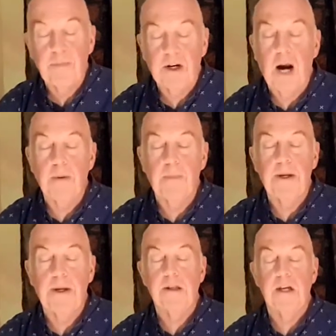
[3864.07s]
the
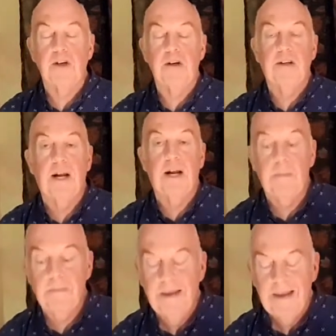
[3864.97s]
Copperplate Sessions
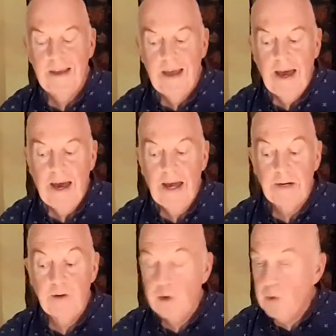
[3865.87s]
album. And
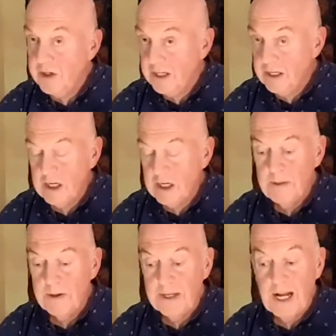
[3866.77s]
if you do want to get a copy
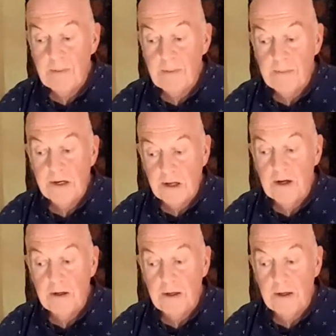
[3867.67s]
of the album, it's on,